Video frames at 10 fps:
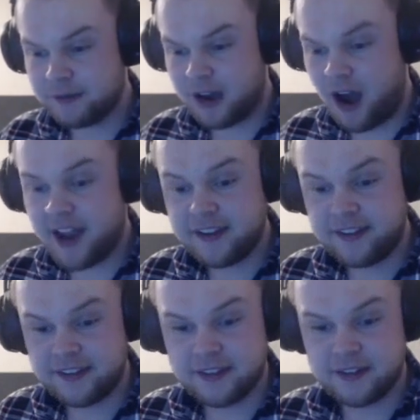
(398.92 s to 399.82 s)

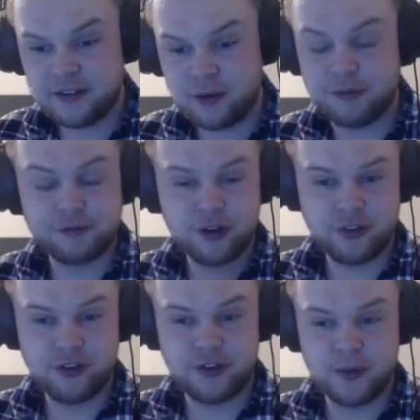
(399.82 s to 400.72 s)
Ice, or Frost,
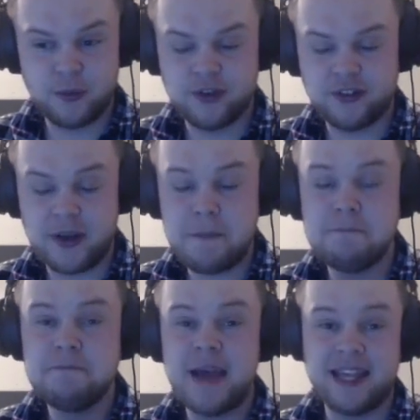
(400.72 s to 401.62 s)
sorry, was an
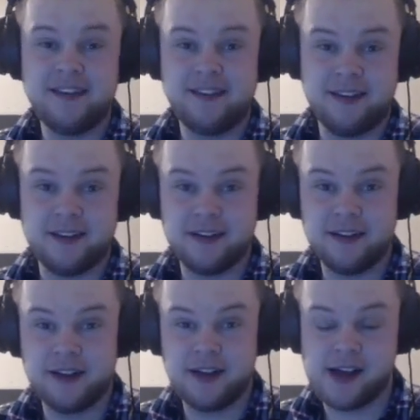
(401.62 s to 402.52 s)
amazing
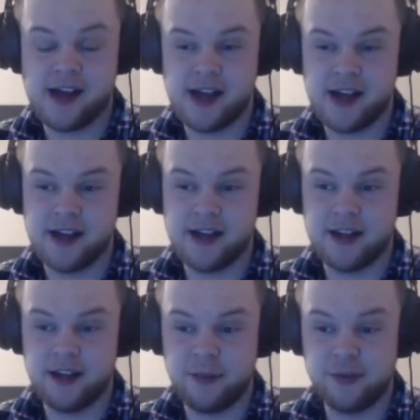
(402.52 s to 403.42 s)

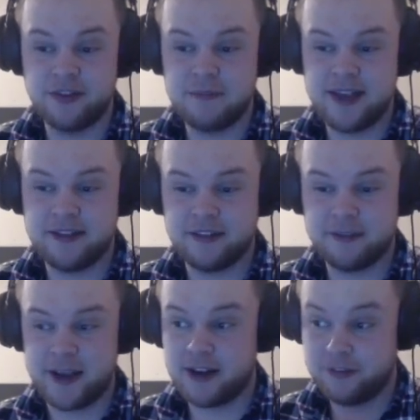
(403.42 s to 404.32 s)

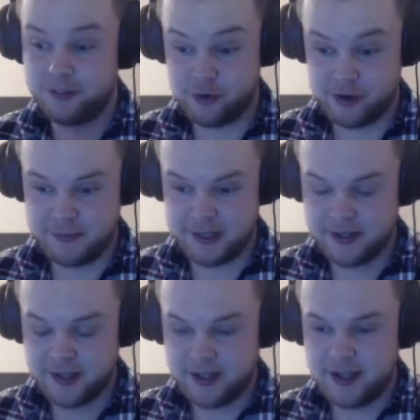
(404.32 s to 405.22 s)
spec, and I've still got him
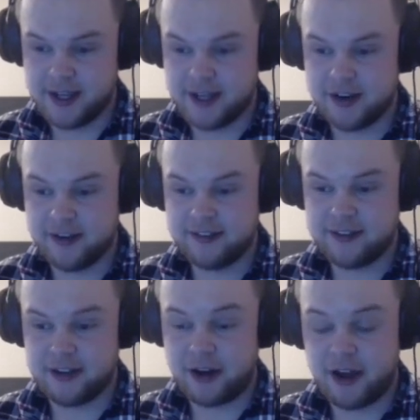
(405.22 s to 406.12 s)
in Ice
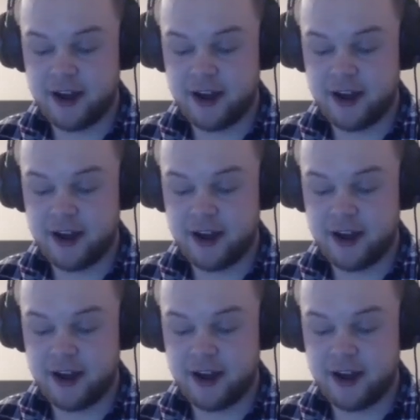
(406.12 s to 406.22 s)
here.